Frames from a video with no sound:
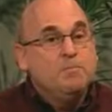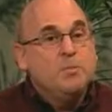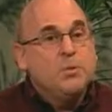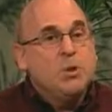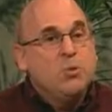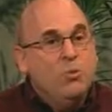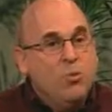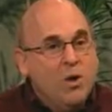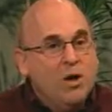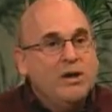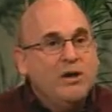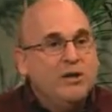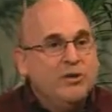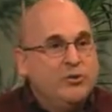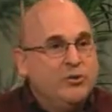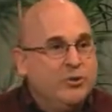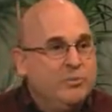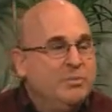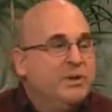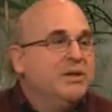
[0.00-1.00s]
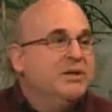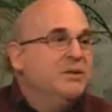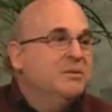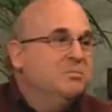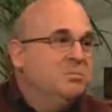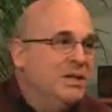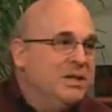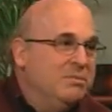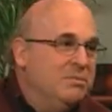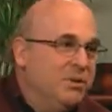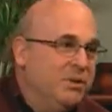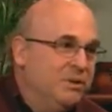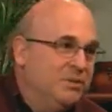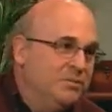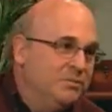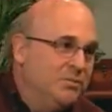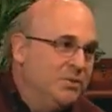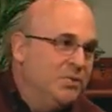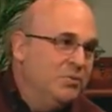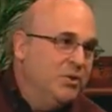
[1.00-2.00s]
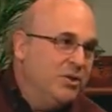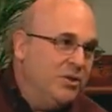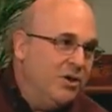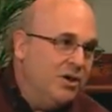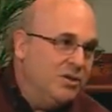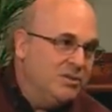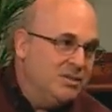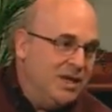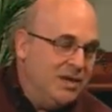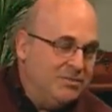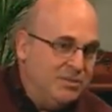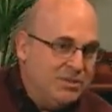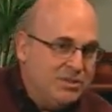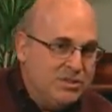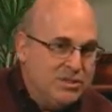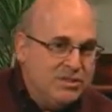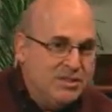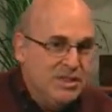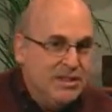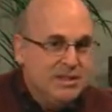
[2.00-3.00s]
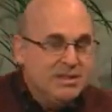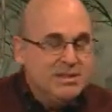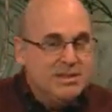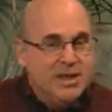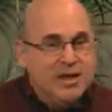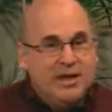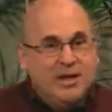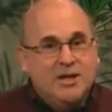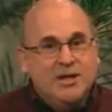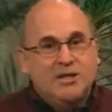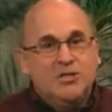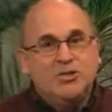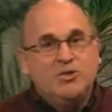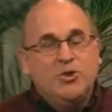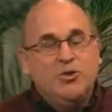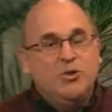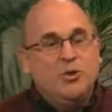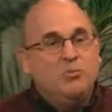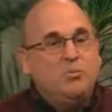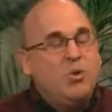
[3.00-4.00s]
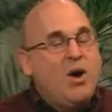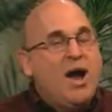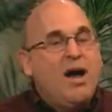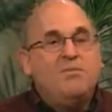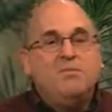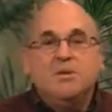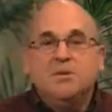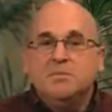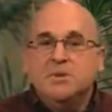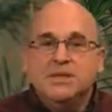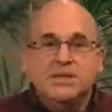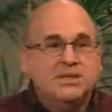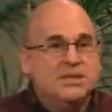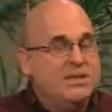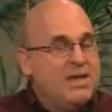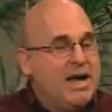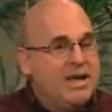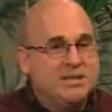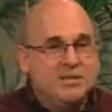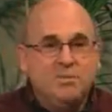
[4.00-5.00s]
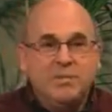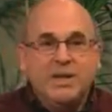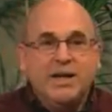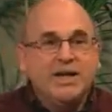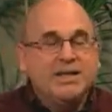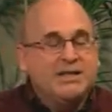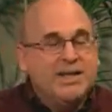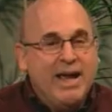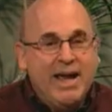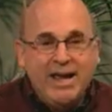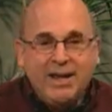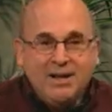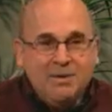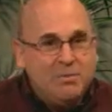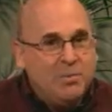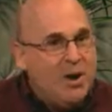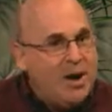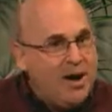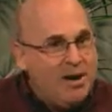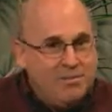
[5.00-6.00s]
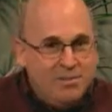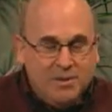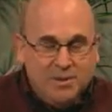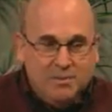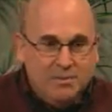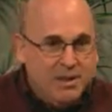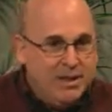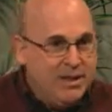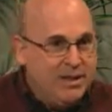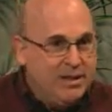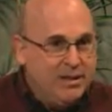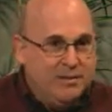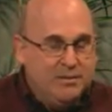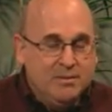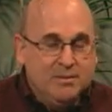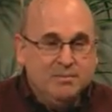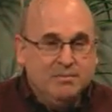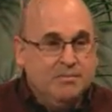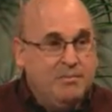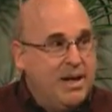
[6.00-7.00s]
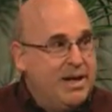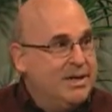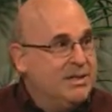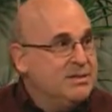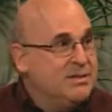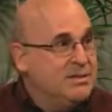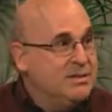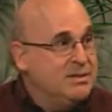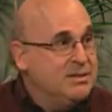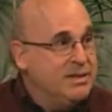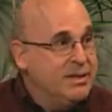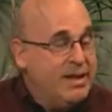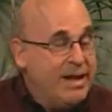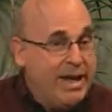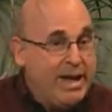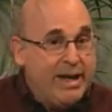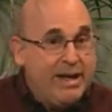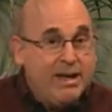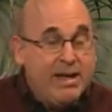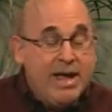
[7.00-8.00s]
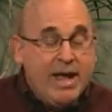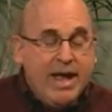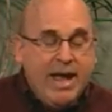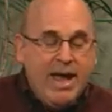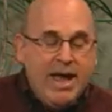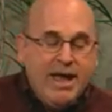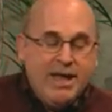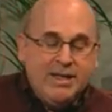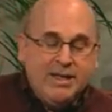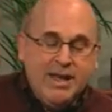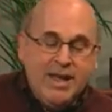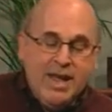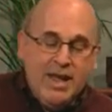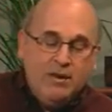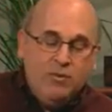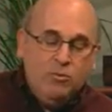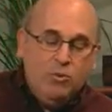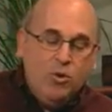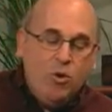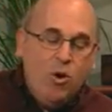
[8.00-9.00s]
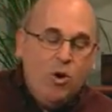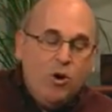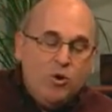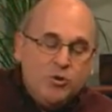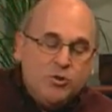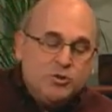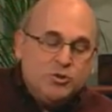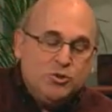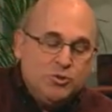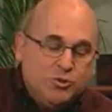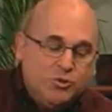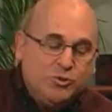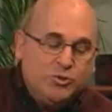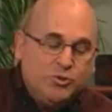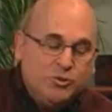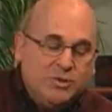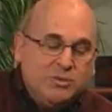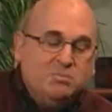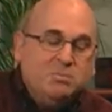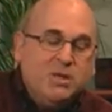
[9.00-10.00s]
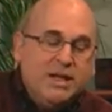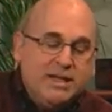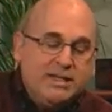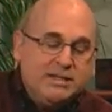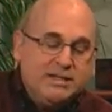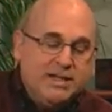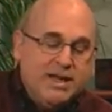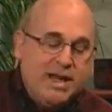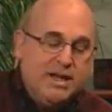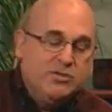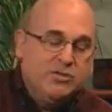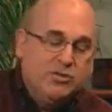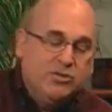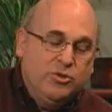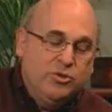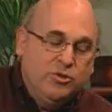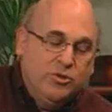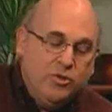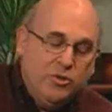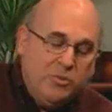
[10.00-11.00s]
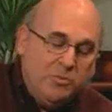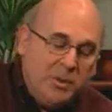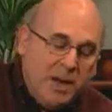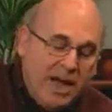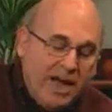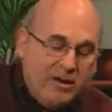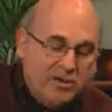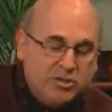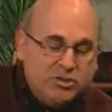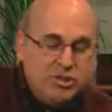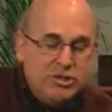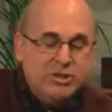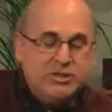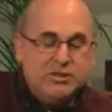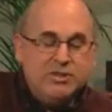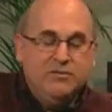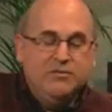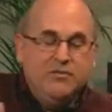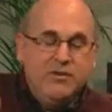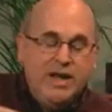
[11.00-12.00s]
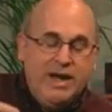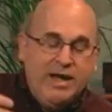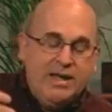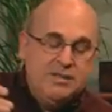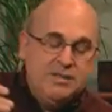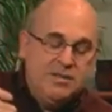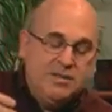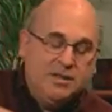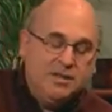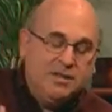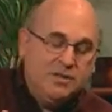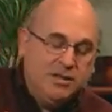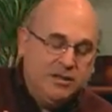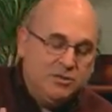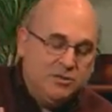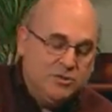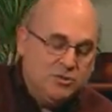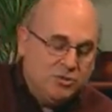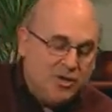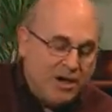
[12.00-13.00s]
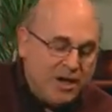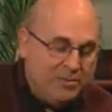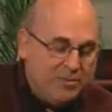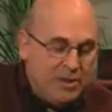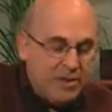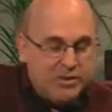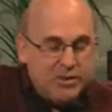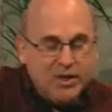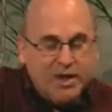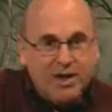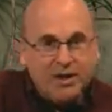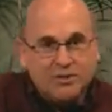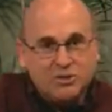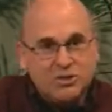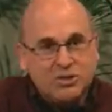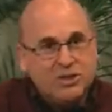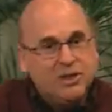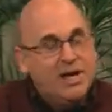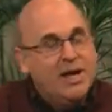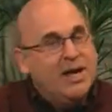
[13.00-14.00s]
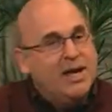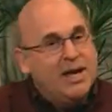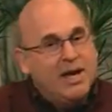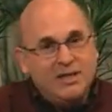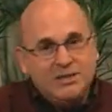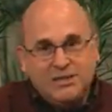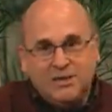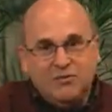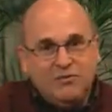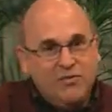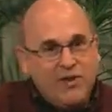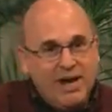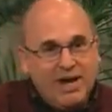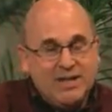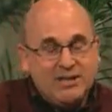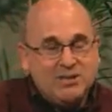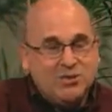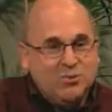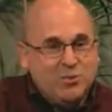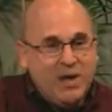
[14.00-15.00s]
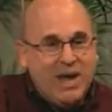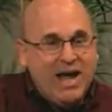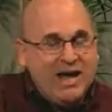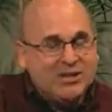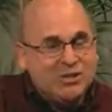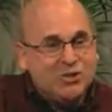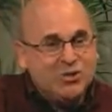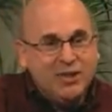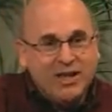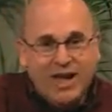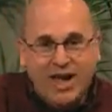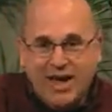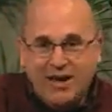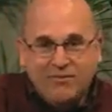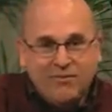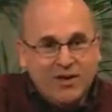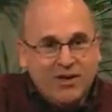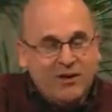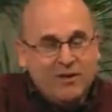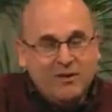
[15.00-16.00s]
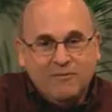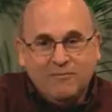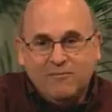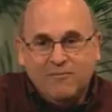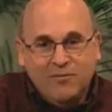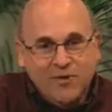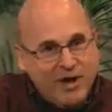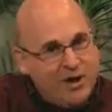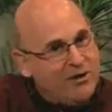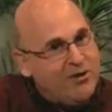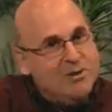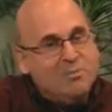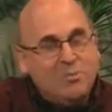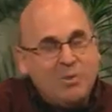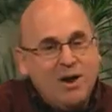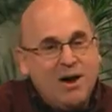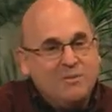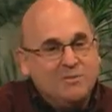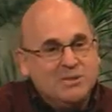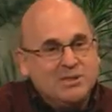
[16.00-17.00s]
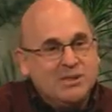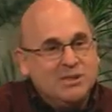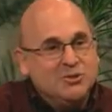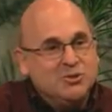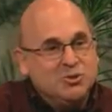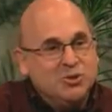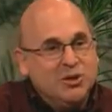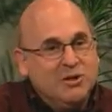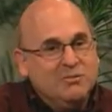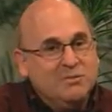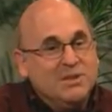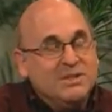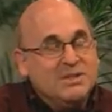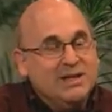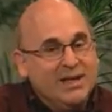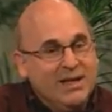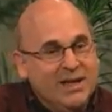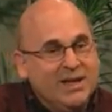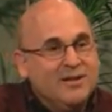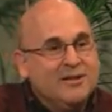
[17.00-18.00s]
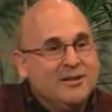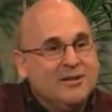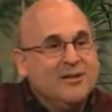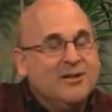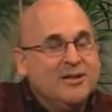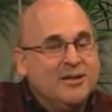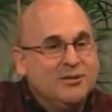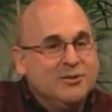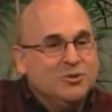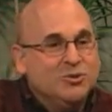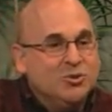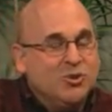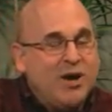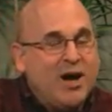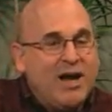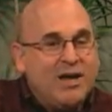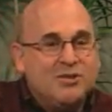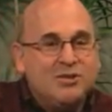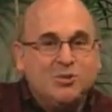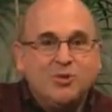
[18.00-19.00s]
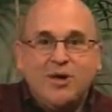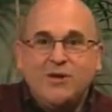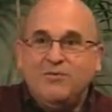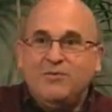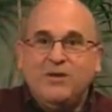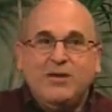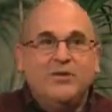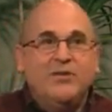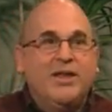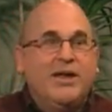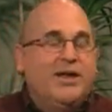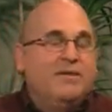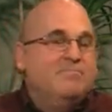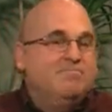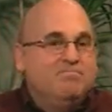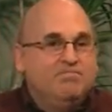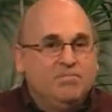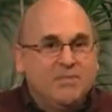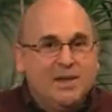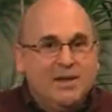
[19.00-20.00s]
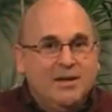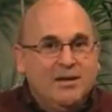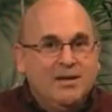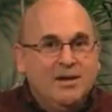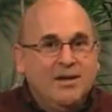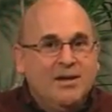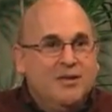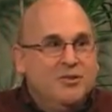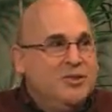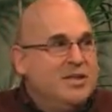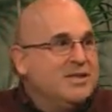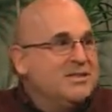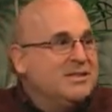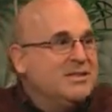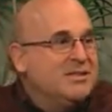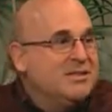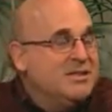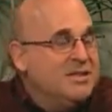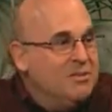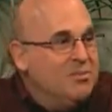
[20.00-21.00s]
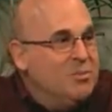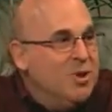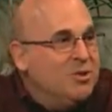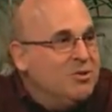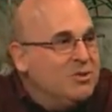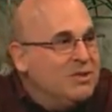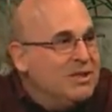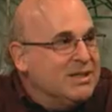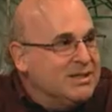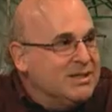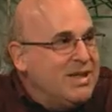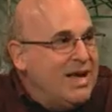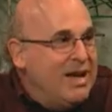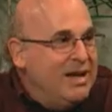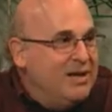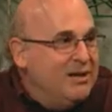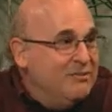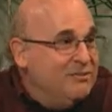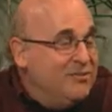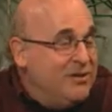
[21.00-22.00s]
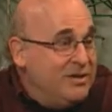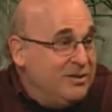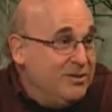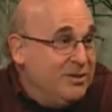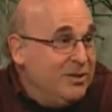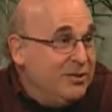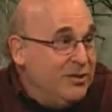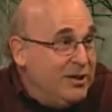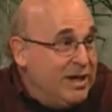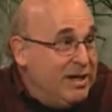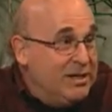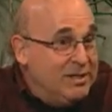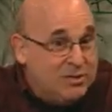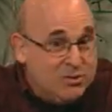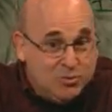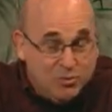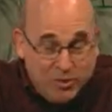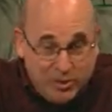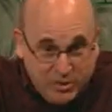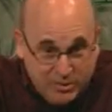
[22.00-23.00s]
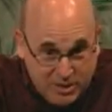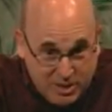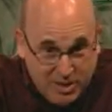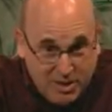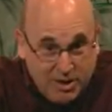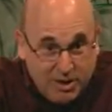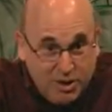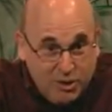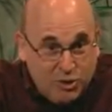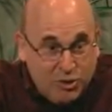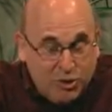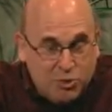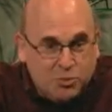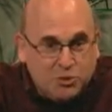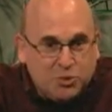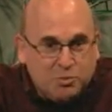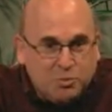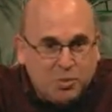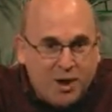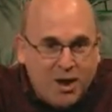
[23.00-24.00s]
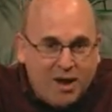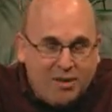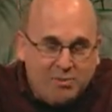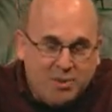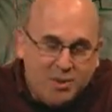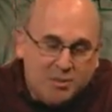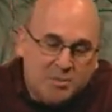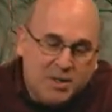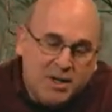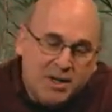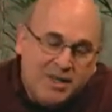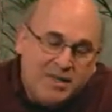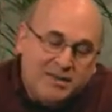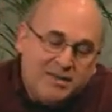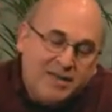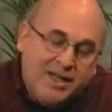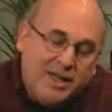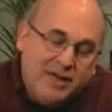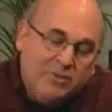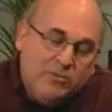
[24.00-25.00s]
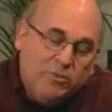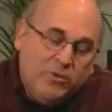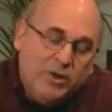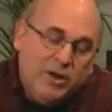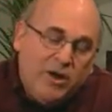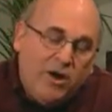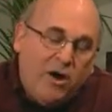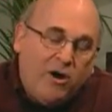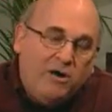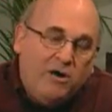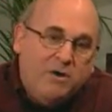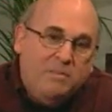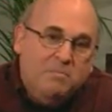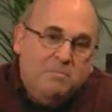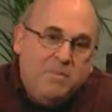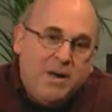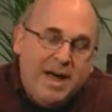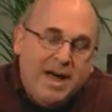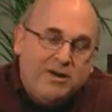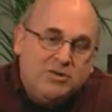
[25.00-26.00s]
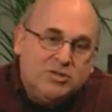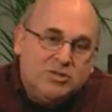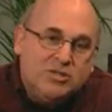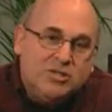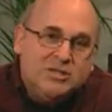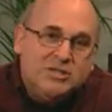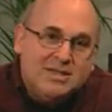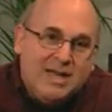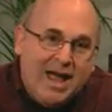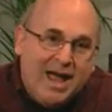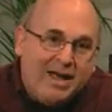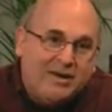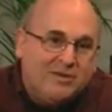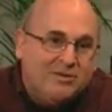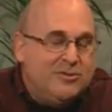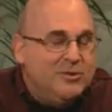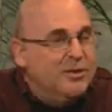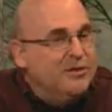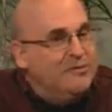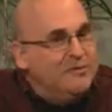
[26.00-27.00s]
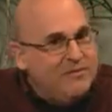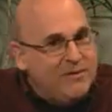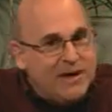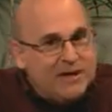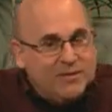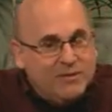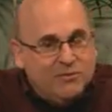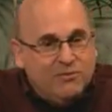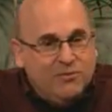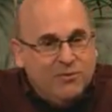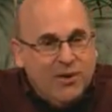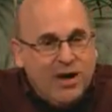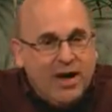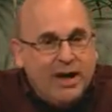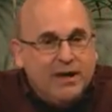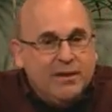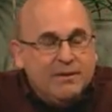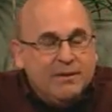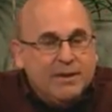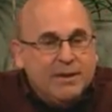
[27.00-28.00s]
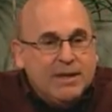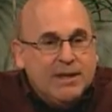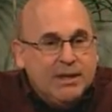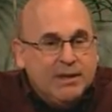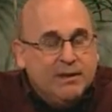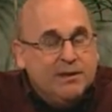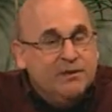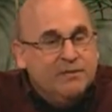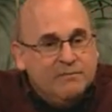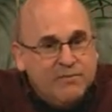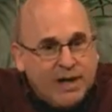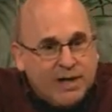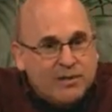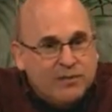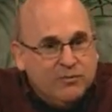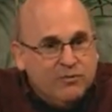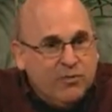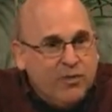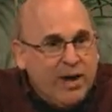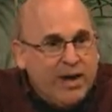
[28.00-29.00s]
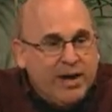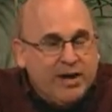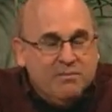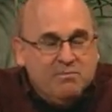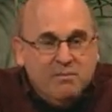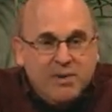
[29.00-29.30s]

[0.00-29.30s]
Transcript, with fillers: 100 million people mm. with Alzheimer's disease. So the problem is as big as any problem in medicine today, mm-hmm. and yet all the tools are in place now. So the neurobiology has advanced, the clinical trial methodology has advanced. We actually have very promising treatments in clinical trials. So I feel that uh, this is the most exciting field there is with a huge problem that we are about to tackle an effective way, in an effective way, and